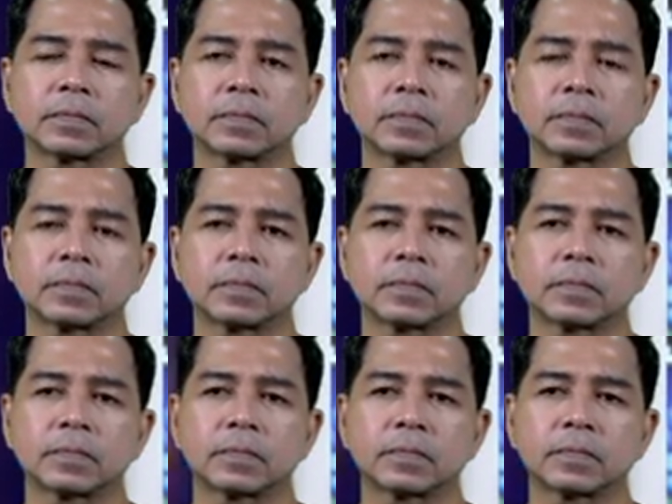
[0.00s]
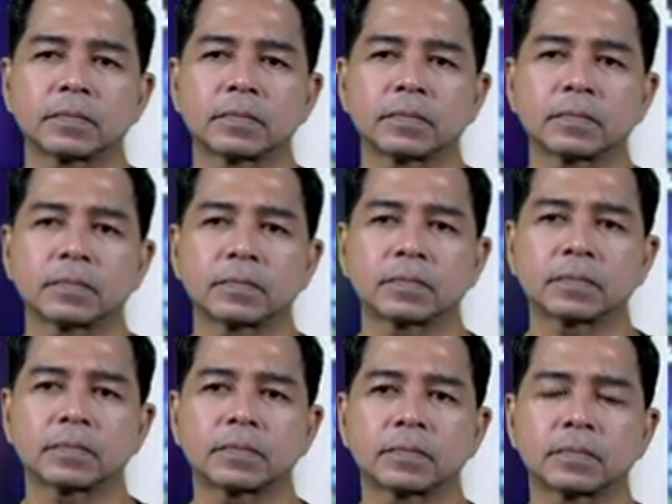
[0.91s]

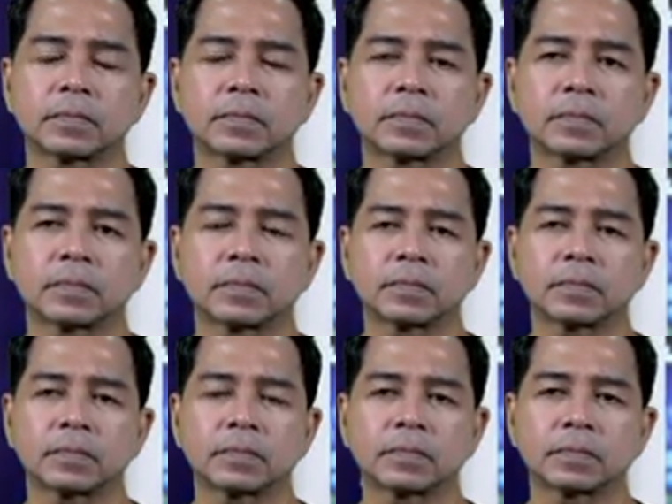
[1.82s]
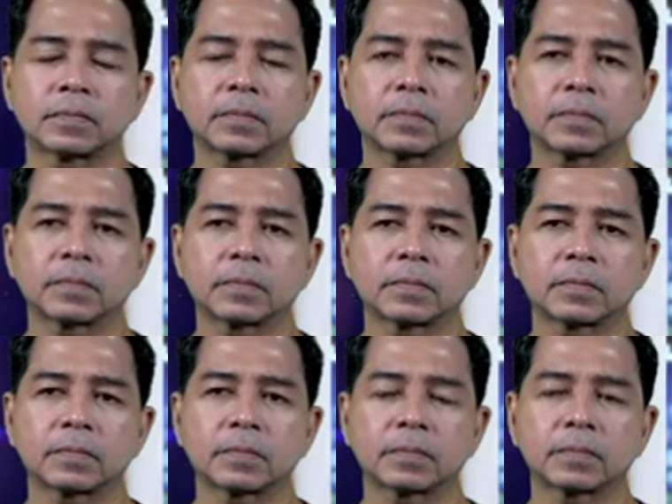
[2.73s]

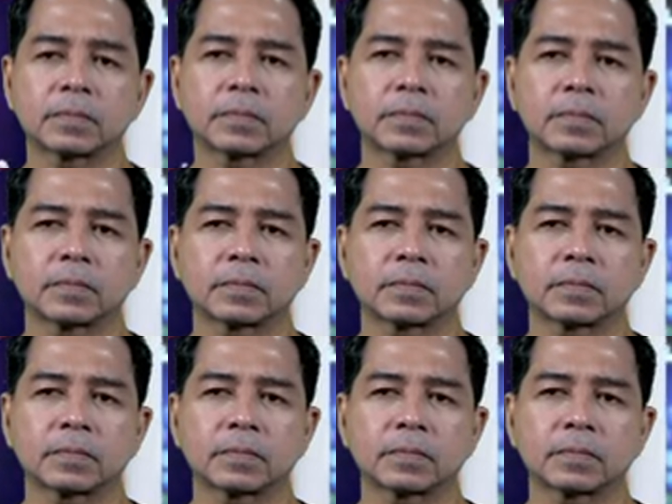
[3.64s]
The person shown says nothing.